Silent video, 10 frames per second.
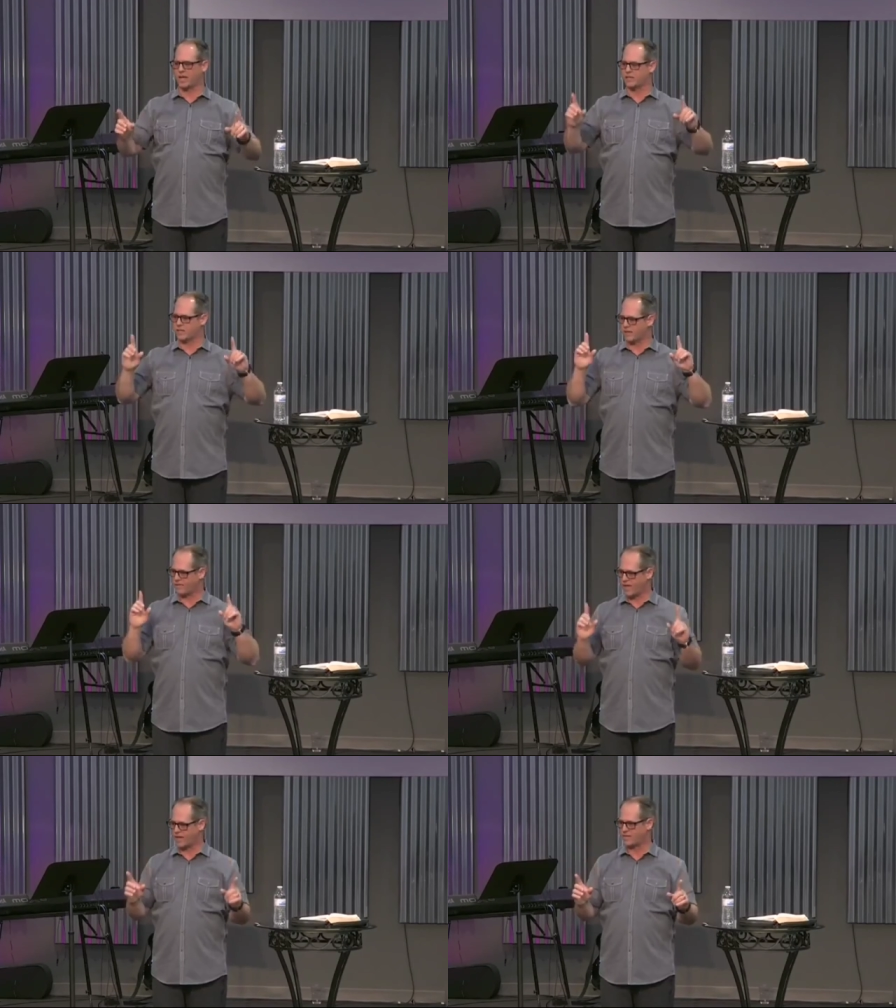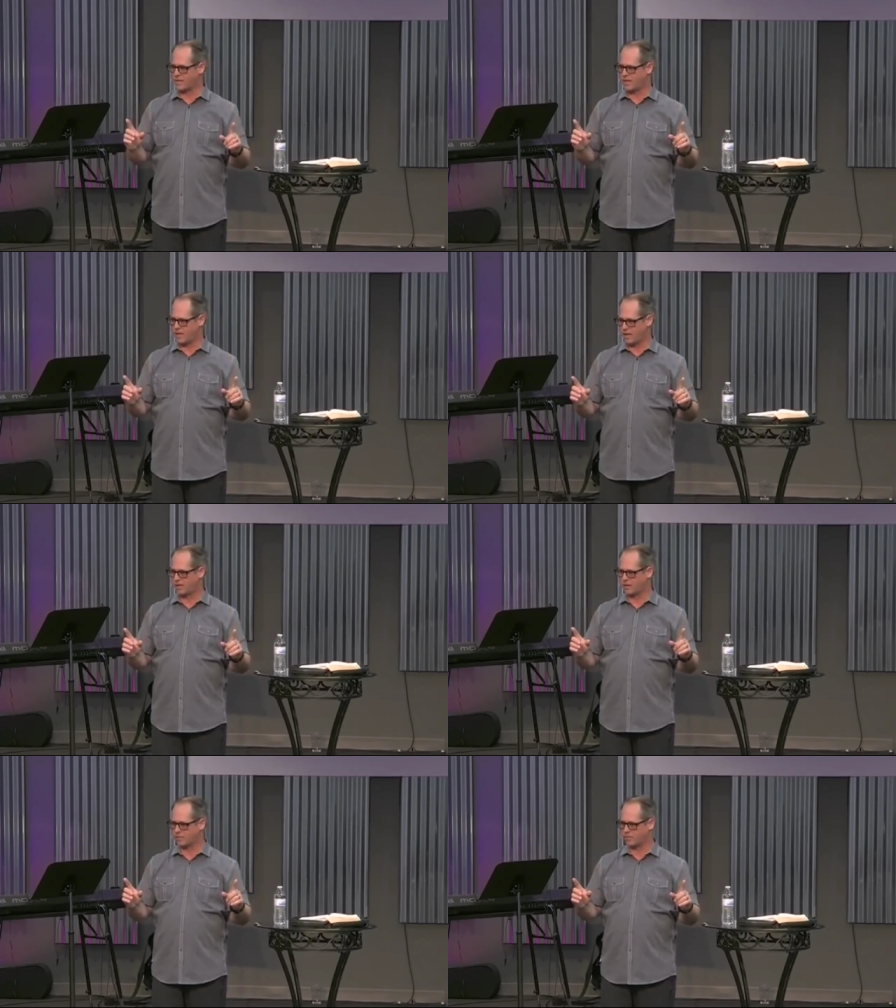is an advancing
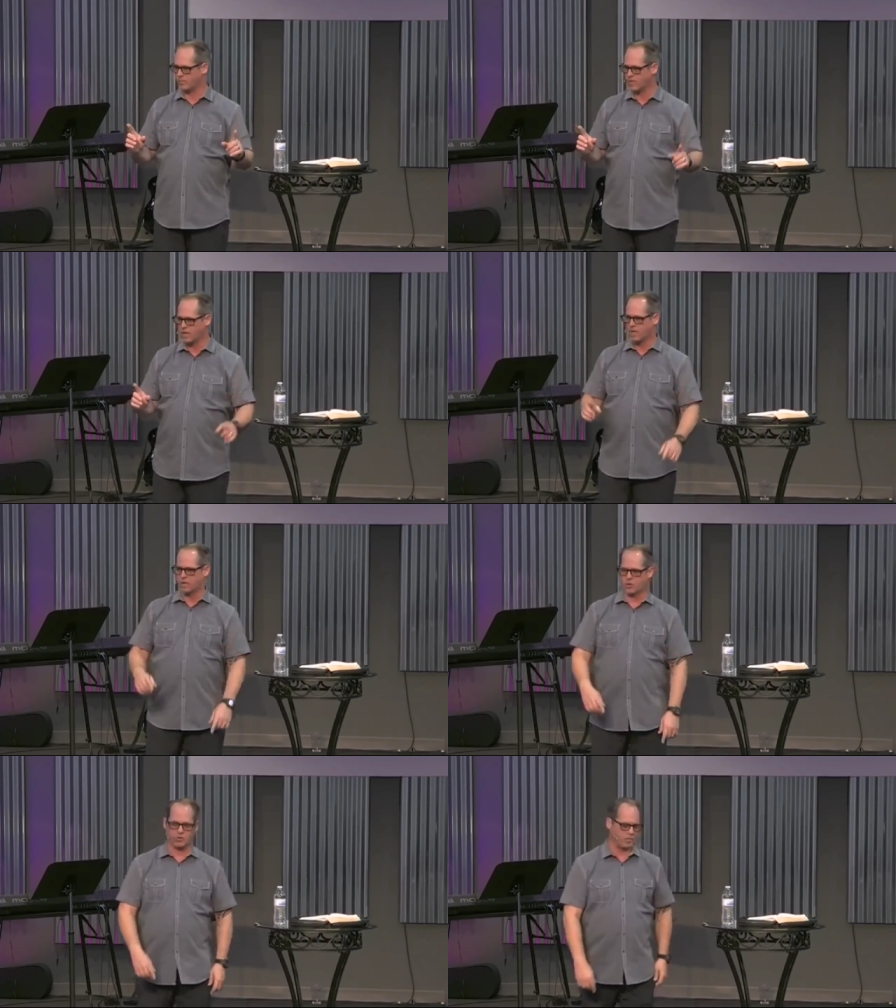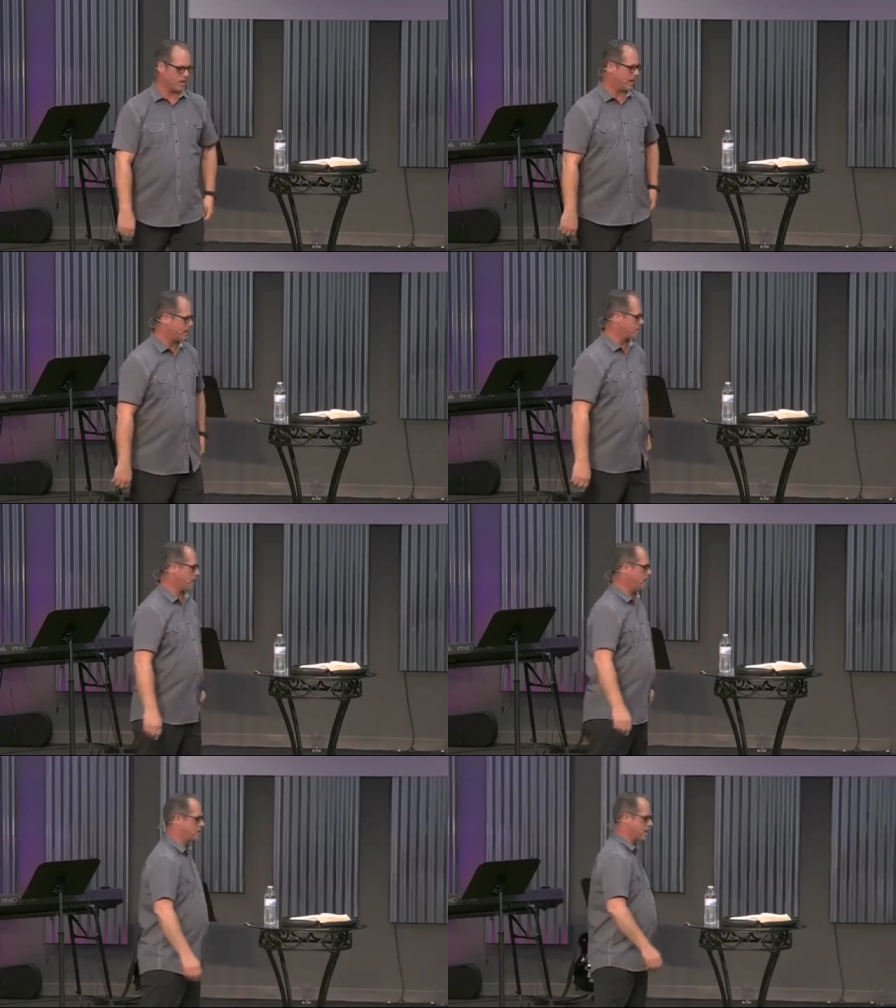kingdom. Look with me in
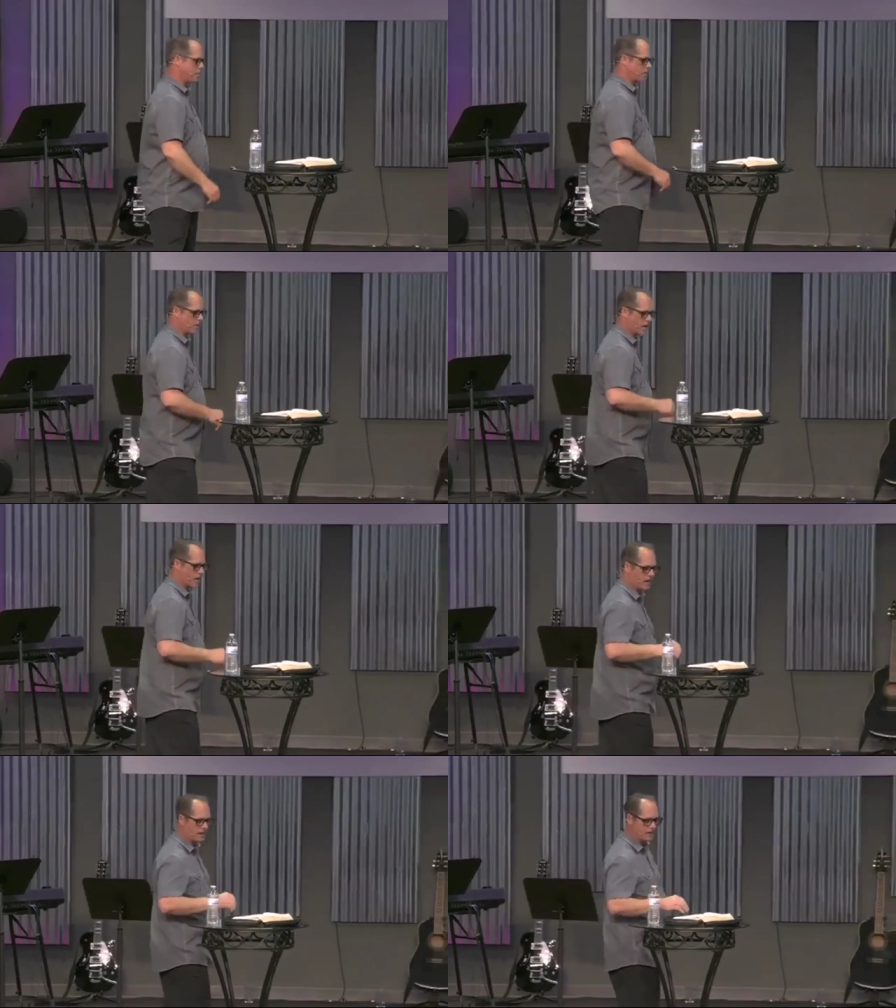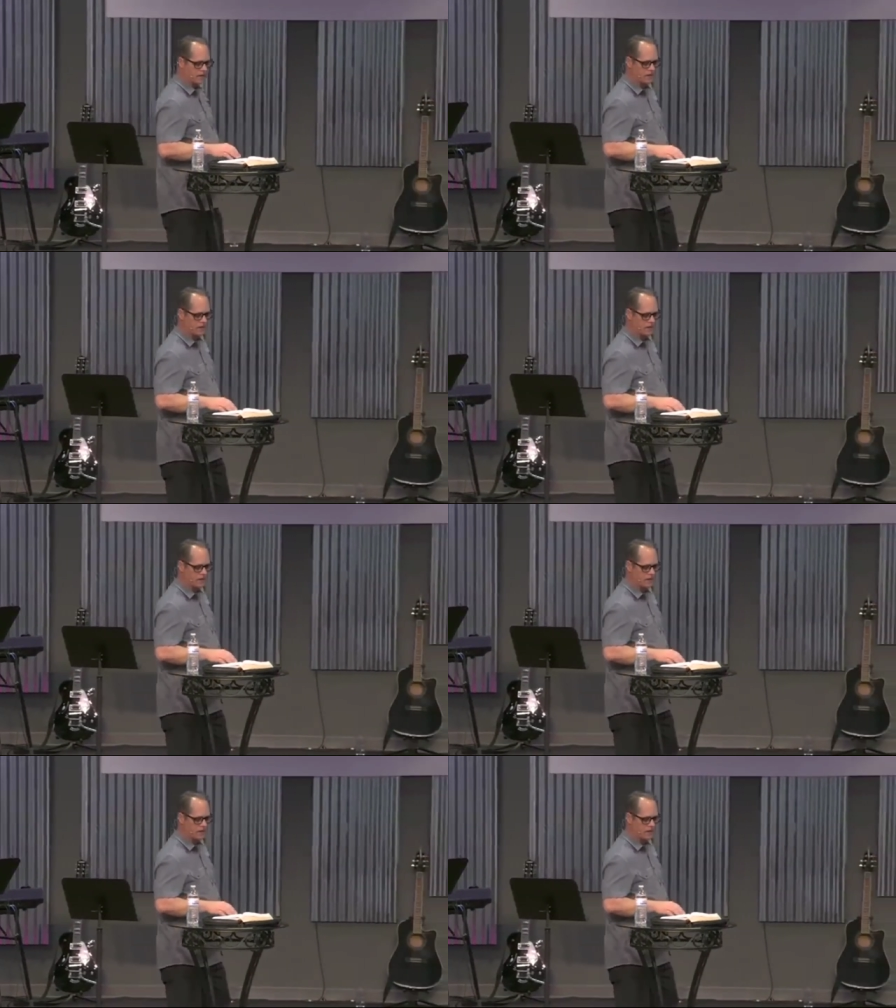Isaiah chapter 9.